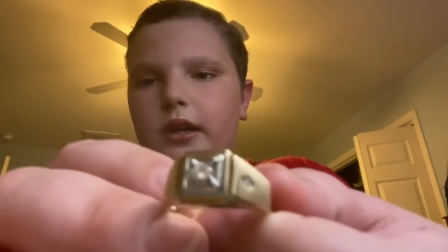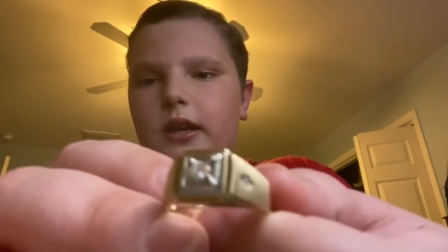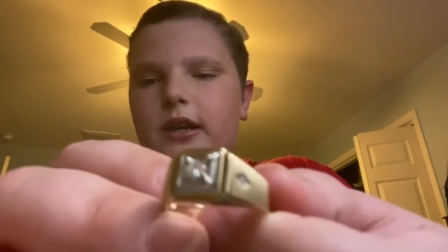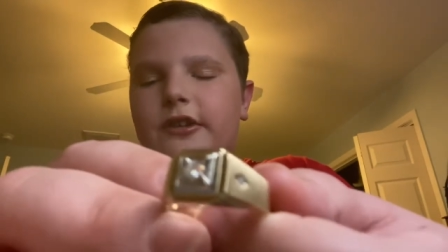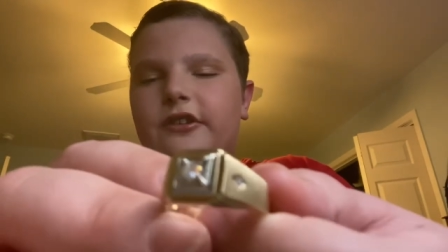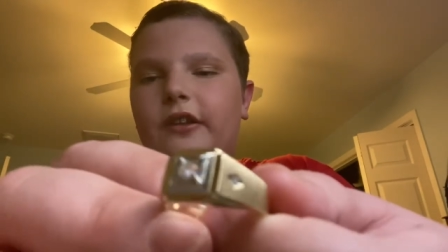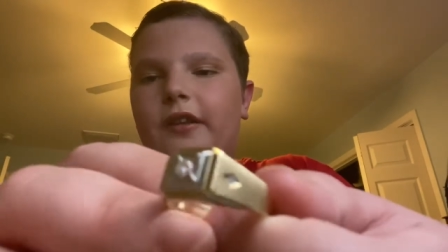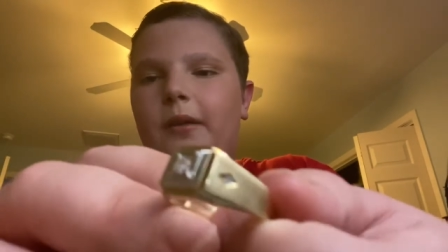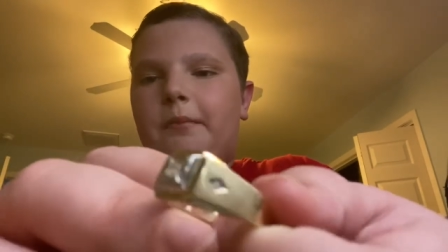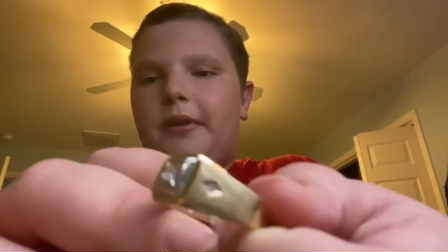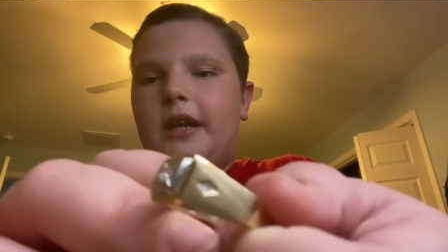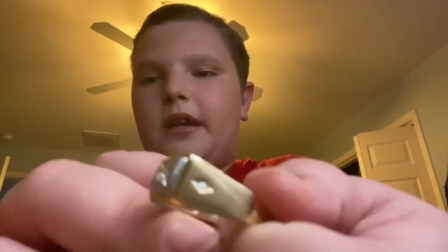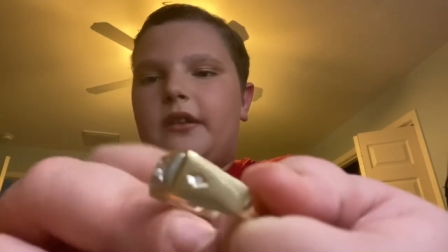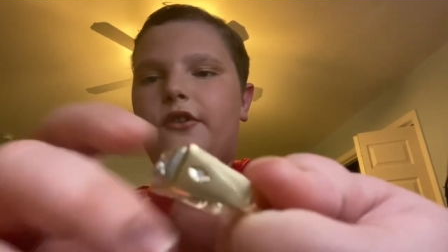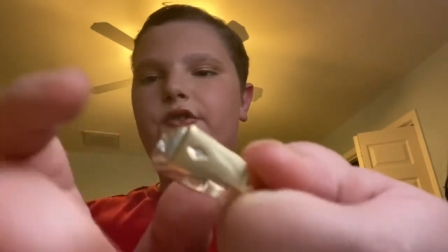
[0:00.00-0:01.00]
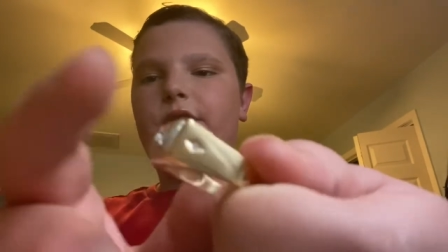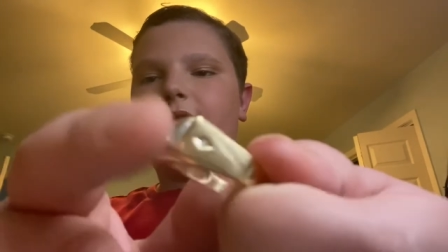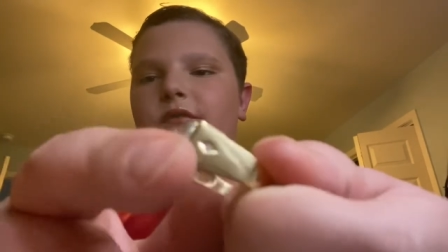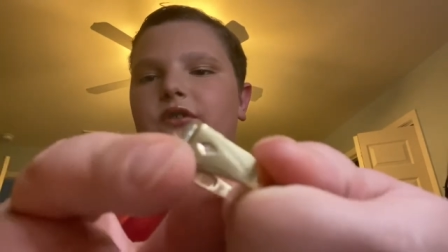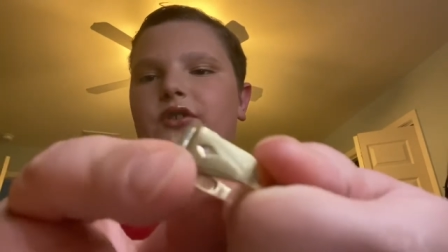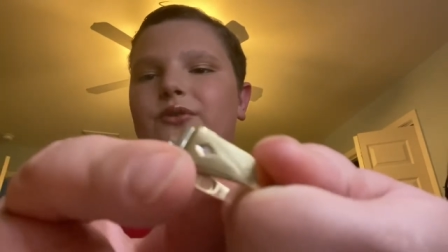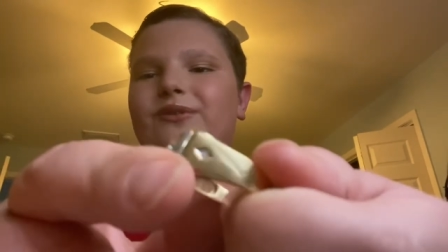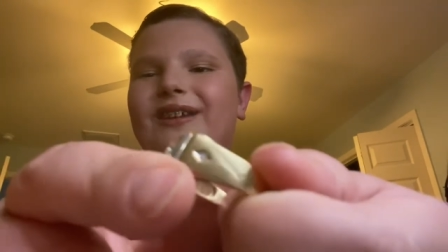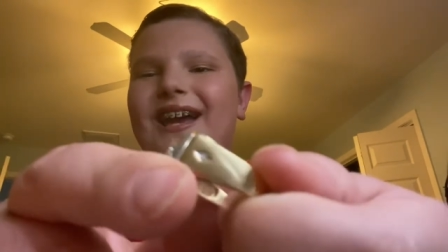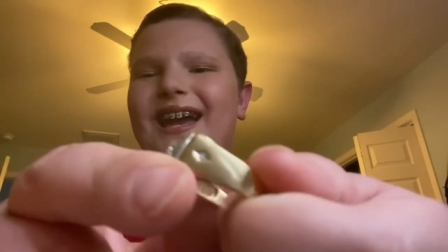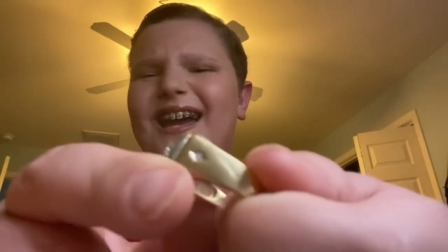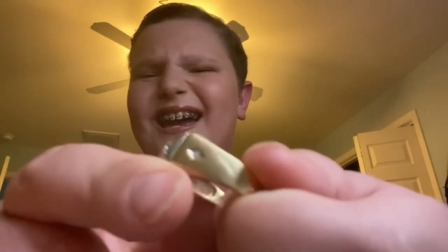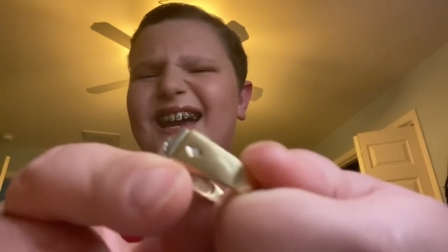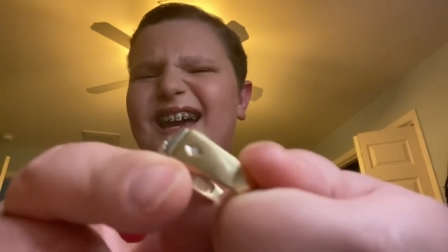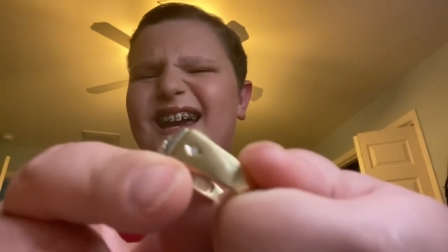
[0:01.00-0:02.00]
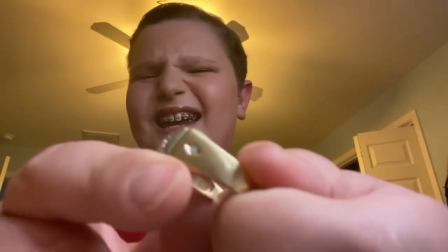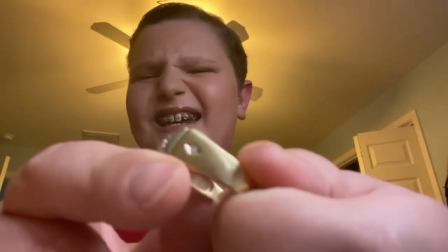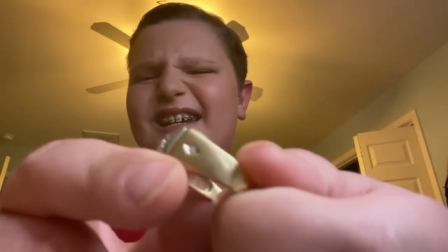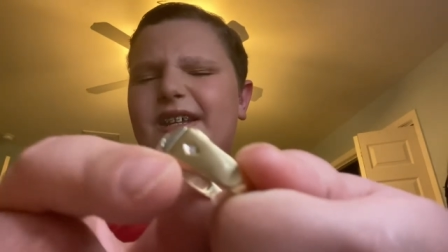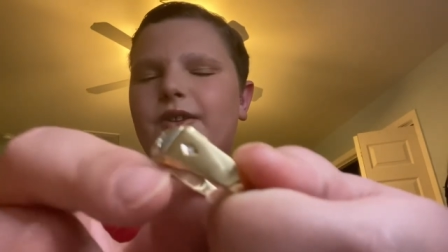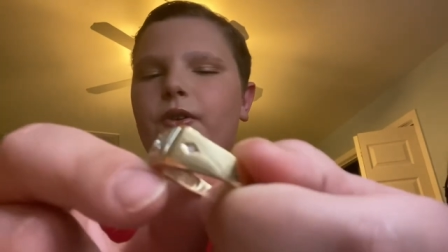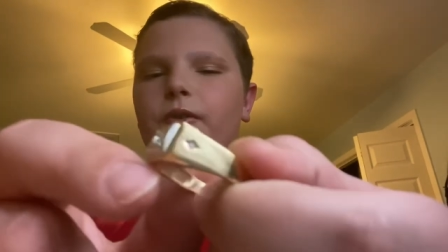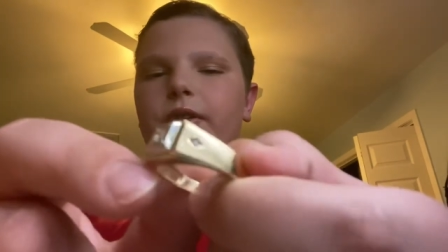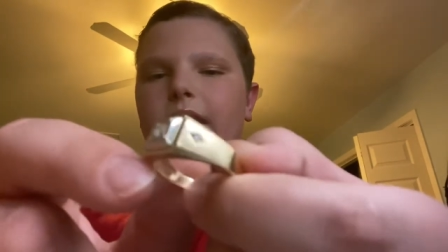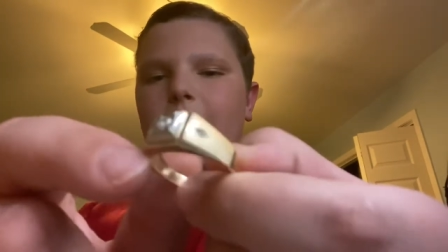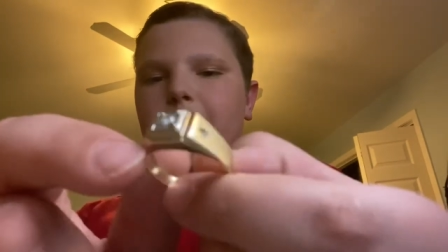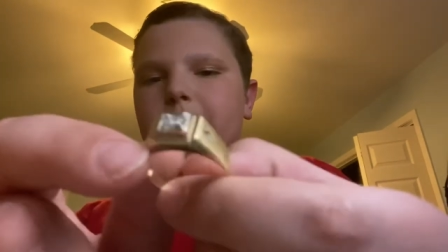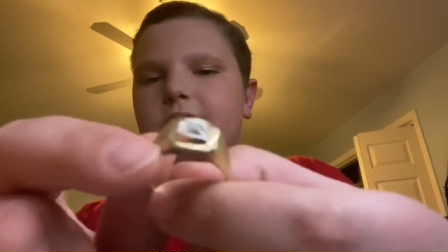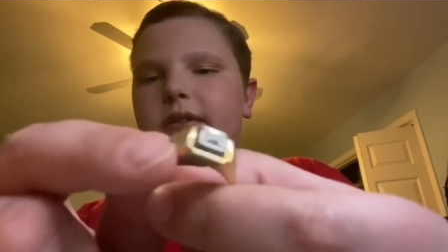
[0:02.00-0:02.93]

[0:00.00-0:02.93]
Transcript: It's not that big. And then you have two tiny little diamonds,